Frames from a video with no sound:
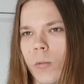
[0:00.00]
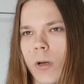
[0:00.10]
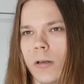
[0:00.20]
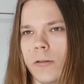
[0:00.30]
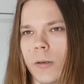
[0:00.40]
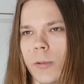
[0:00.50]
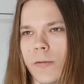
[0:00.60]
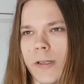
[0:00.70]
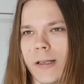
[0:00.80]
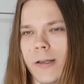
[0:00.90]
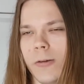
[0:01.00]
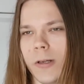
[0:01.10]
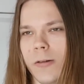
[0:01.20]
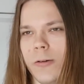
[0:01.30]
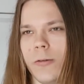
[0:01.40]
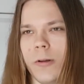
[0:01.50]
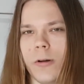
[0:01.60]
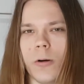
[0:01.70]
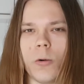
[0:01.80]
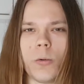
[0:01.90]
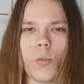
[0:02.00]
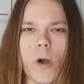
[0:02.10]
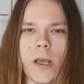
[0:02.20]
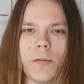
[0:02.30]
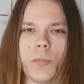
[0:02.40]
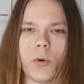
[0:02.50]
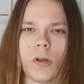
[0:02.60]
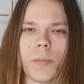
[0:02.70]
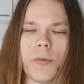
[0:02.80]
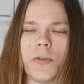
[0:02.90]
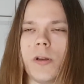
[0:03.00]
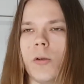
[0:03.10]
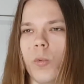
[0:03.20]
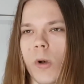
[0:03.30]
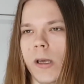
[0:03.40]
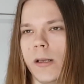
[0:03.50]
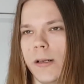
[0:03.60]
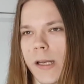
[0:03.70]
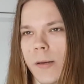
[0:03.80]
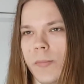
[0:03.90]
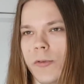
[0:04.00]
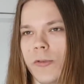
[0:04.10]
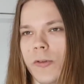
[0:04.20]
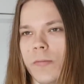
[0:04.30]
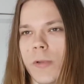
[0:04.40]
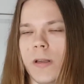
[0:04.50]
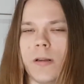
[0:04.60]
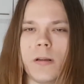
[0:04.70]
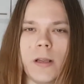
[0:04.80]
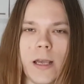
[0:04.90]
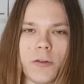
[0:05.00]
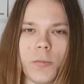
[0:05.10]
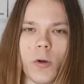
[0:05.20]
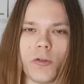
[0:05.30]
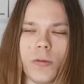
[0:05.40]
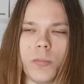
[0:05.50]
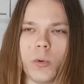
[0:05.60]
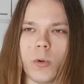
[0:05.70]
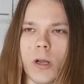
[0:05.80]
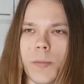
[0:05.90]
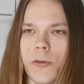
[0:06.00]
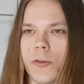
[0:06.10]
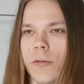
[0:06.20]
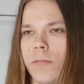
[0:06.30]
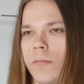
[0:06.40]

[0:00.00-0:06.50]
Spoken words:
Well, on top of that, you can do, weight pull-ups, weight dips, explosive pull-ups,